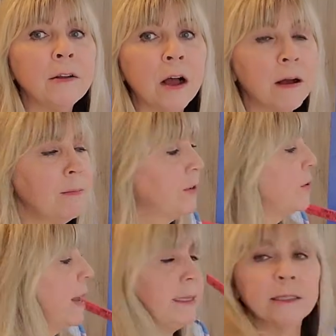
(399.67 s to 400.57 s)
to
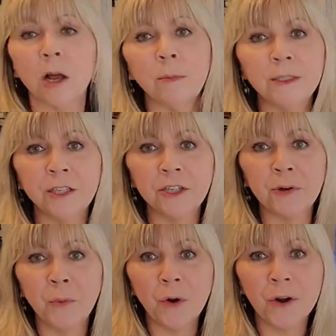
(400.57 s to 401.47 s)
make this
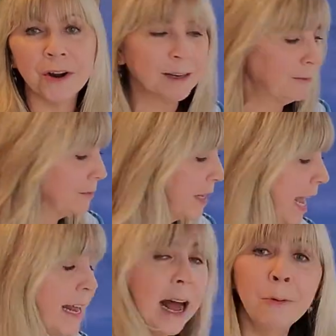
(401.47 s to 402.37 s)
composition work.
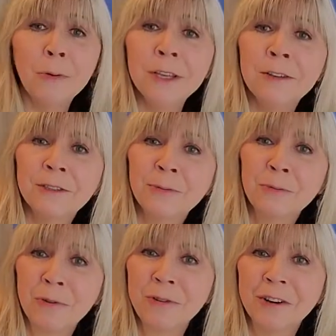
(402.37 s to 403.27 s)
And I will use a
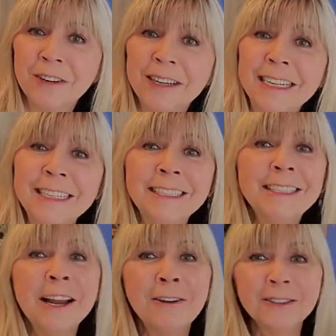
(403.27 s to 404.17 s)
ruler.
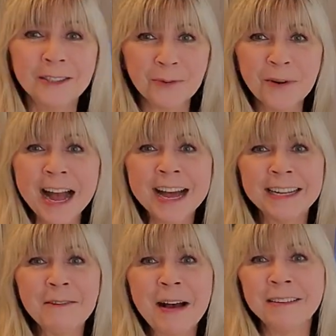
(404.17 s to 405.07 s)
No sweat
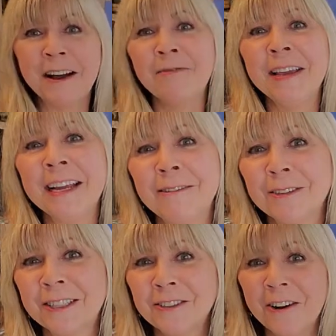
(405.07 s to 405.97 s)
about not being able
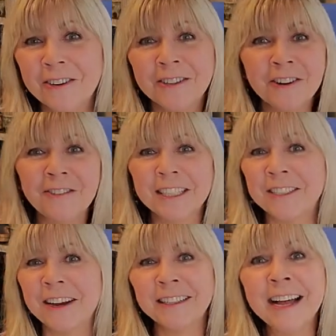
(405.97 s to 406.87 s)
to draw a
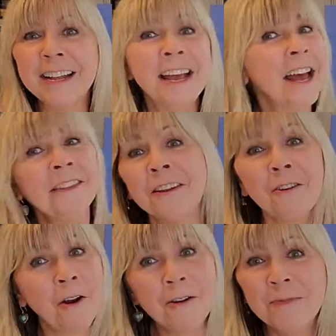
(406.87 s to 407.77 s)
straight line.
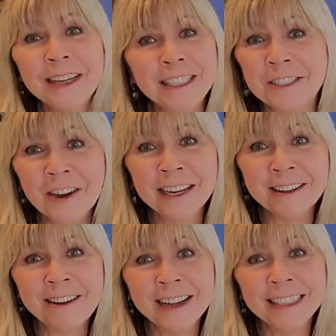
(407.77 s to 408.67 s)
There aren't many straight
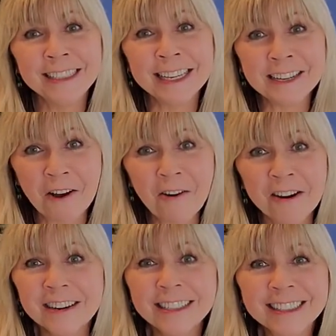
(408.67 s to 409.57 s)
lines in
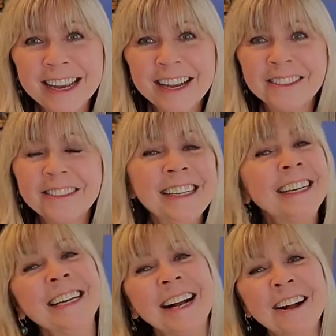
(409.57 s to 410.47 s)
art, so
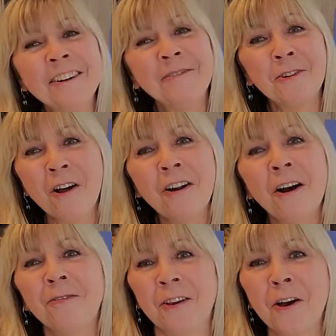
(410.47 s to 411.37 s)
you're not
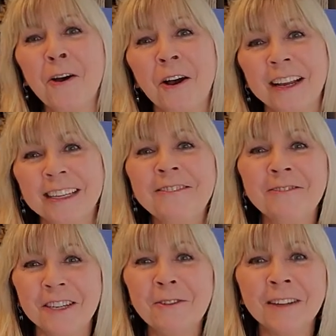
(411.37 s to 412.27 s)
off the hook.
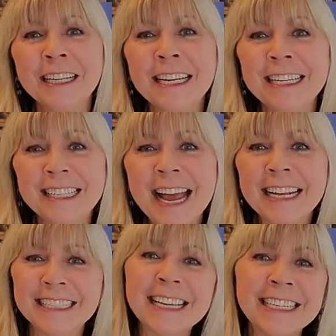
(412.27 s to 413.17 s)
You really need to take
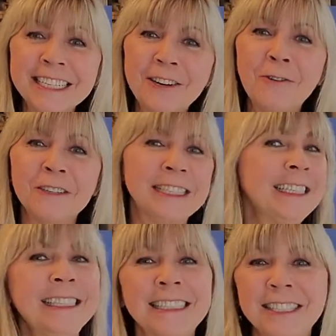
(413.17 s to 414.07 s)
a sketching course and
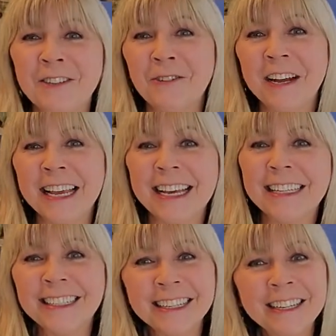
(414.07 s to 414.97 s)
just enjoy it.